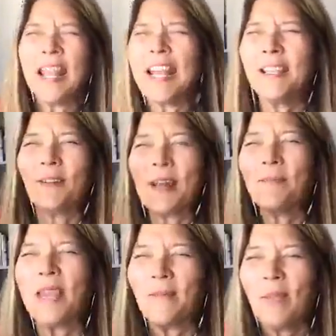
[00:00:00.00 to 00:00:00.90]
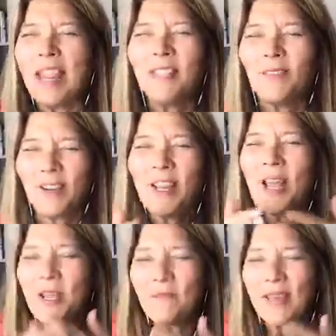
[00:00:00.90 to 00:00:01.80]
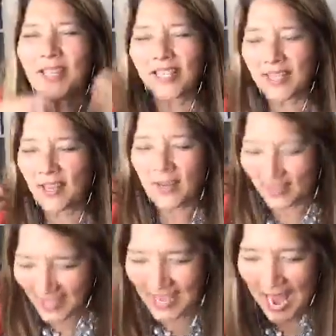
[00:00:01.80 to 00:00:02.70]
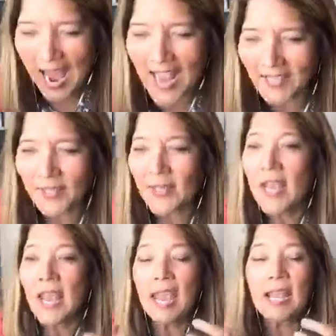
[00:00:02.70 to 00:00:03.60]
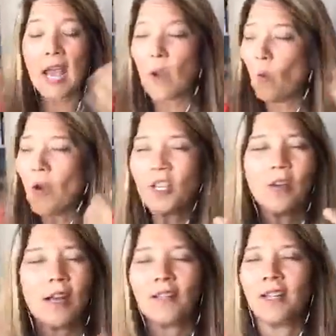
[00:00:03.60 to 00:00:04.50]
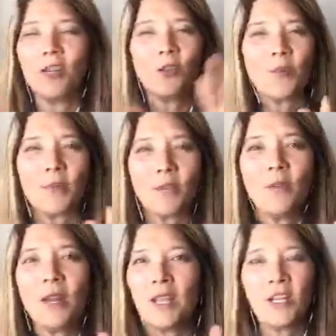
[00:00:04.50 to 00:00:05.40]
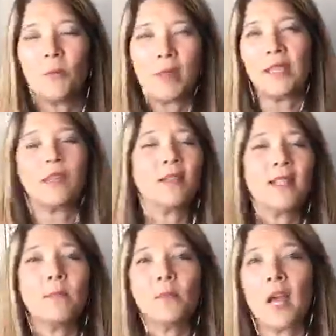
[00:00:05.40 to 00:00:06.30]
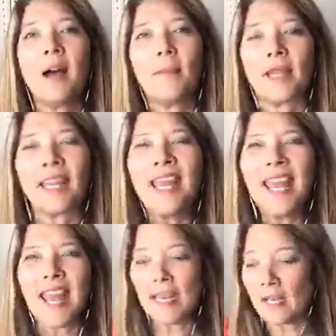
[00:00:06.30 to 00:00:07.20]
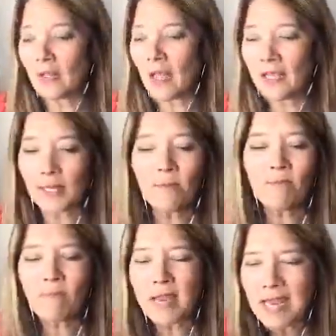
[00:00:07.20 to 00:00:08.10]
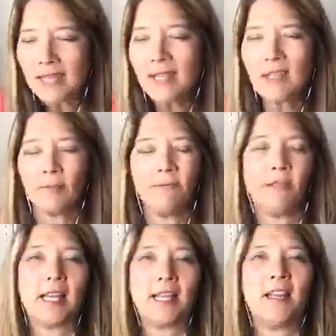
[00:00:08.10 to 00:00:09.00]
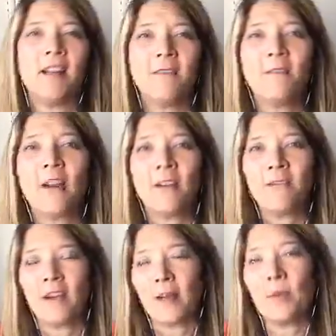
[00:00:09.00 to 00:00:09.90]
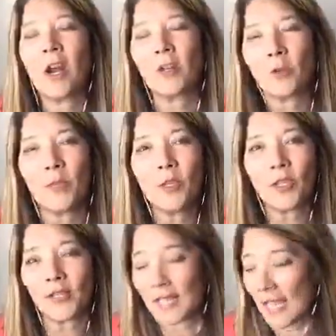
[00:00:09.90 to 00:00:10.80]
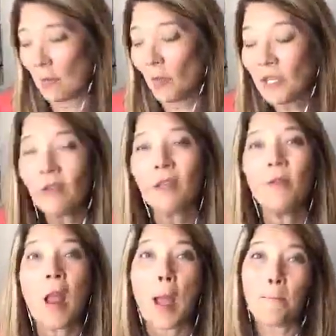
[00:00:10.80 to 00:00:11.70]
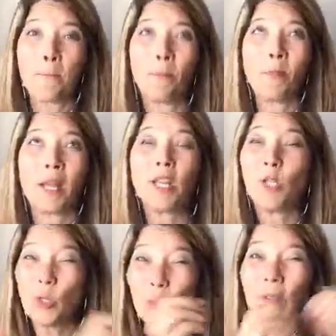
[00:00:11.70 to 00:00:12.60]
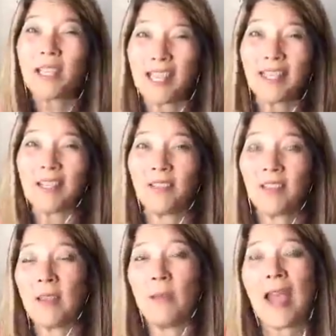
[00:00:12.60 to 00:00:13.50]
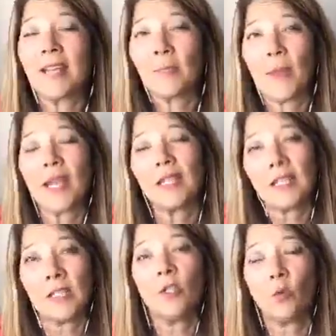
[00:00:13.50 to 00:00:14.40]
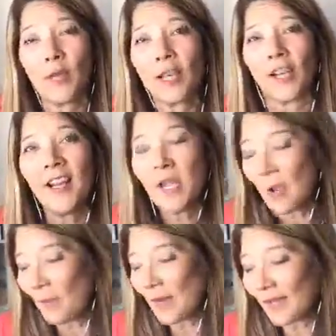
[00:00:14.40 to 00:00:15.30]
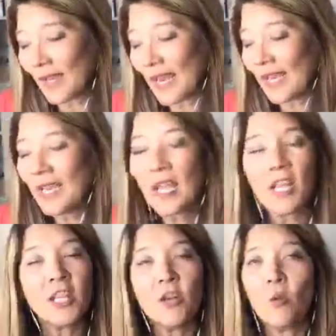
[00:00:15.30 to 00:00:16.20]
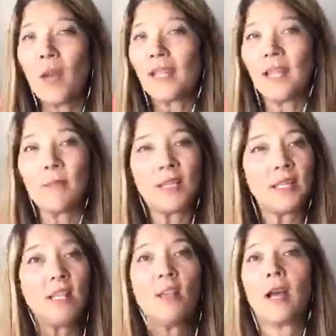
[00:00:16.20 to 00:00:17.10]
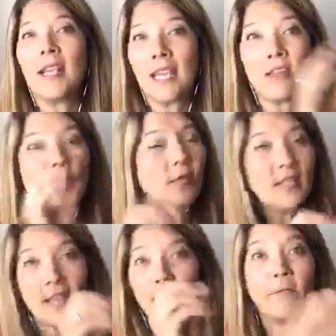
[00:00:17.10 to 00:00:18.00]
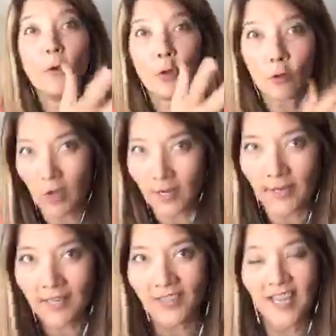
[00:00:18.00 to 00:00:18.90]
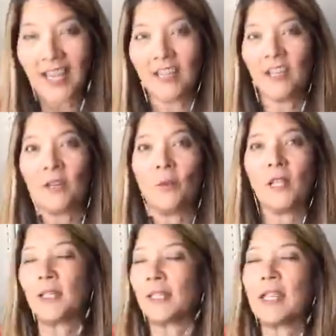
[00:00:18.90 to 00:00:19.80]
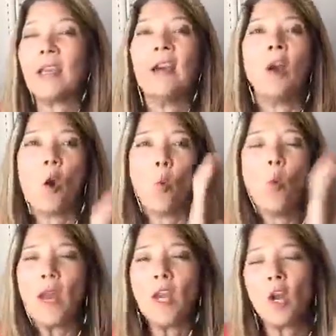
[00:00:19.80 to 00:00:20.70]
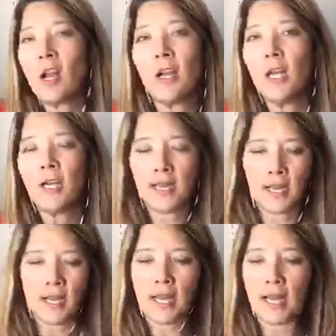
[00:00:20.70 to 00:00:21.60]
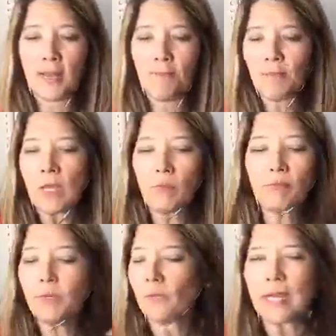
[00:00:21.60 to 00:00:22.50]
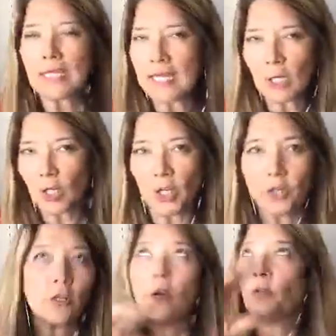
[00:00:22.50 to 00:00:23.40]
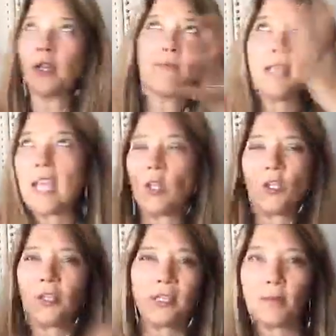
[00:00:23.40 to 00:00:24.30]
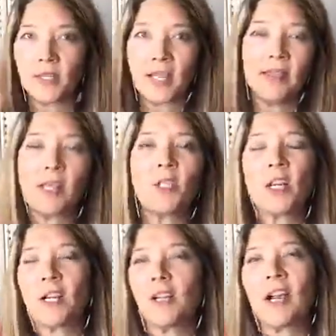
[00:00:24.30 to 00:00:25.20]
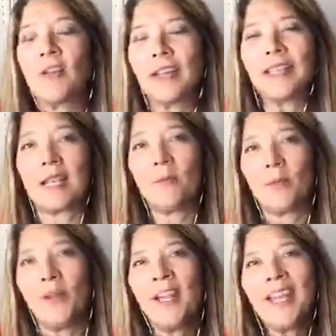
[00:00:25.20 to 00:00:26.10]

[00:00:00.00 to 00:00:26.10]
Instagram campaigns where basically he asks, hey, I want you guys to contribute, based on some topic. And it's amazing the flood of contributions they get. Well, you can kind of duplicate that same aspect in Twitter by saying, you know what, let me see again, using that photo contest again, let's see where our brewery t-shirt goes on vacation this summer. Say that's our example.